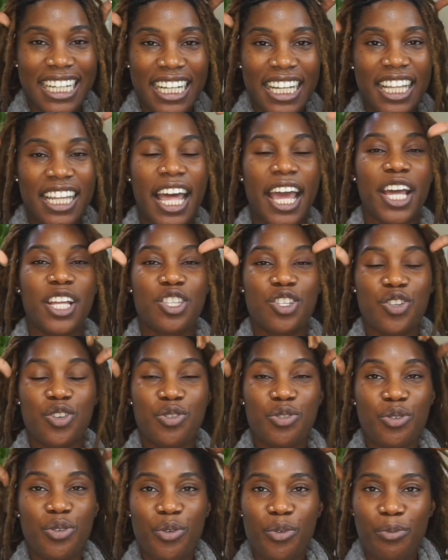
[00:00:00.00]
like
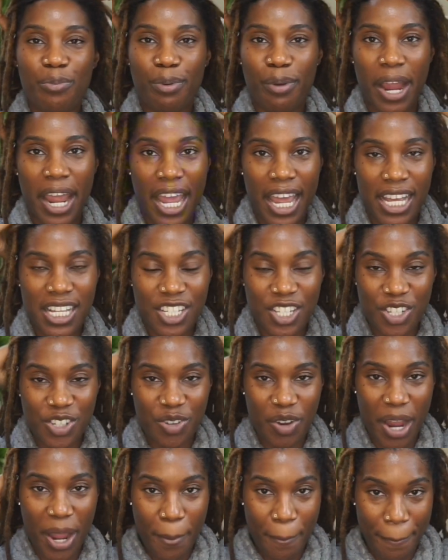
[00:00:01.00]
2 braids
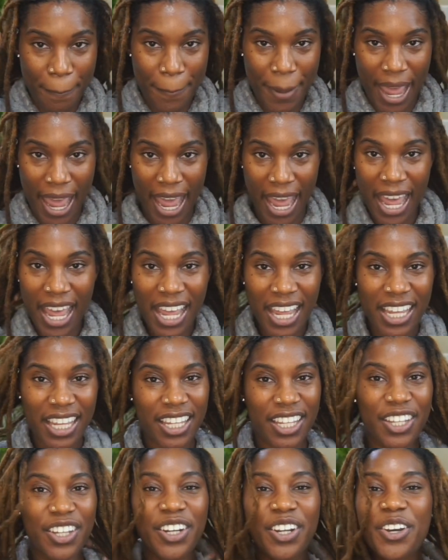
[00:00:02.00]
straight back,
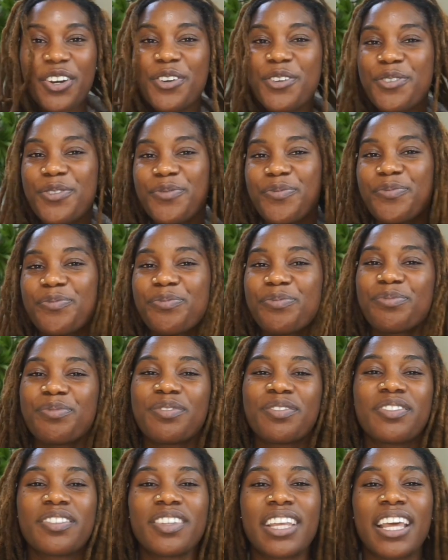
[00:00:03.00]
you know?
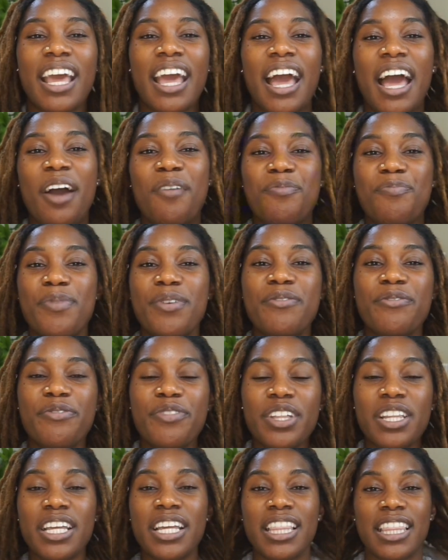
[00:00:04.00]
I've been
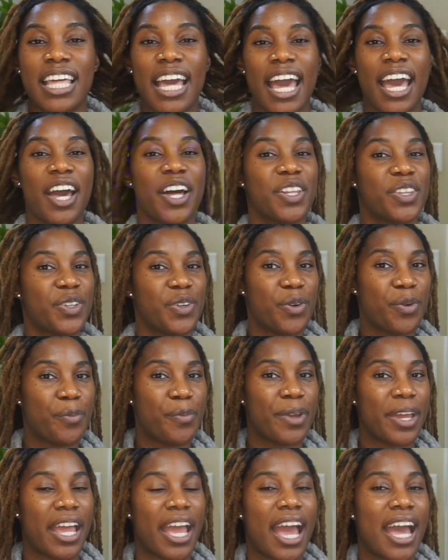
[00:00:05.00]
feeling that a little
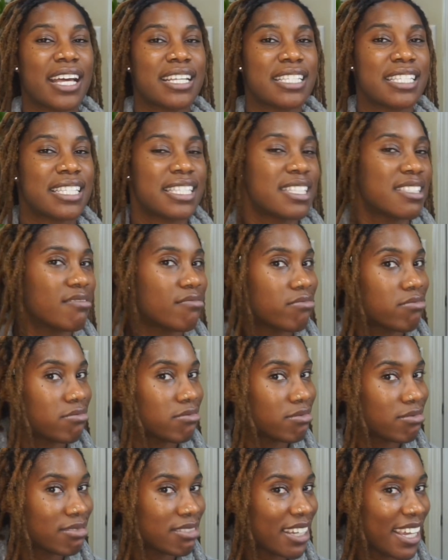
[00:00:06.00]
bit.
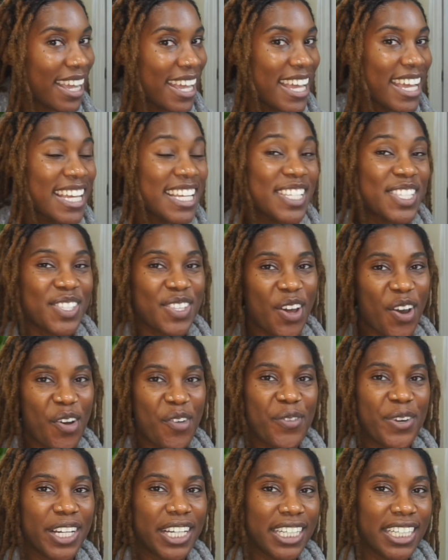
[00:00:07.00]
So
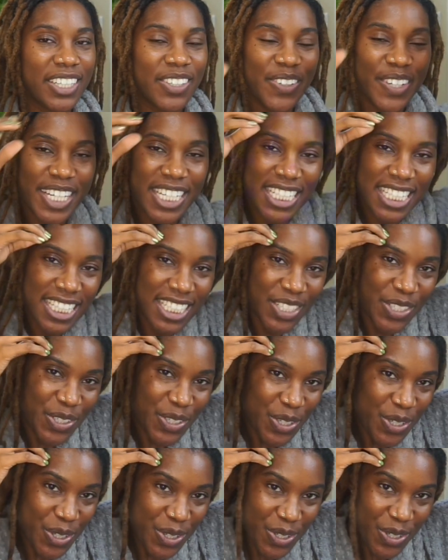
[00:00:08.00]
we're going
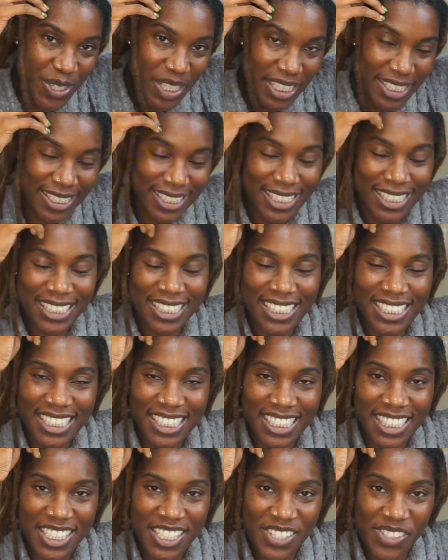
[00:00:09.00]
to
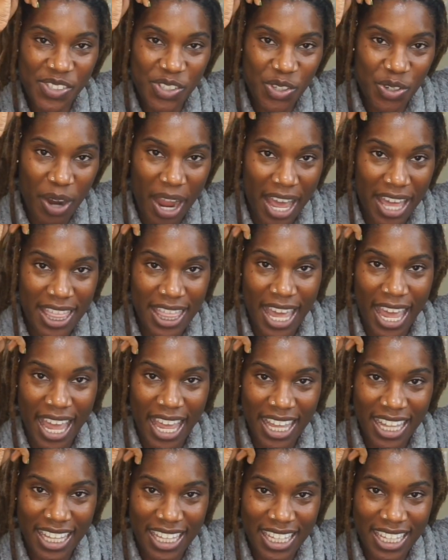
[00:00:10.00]
try that.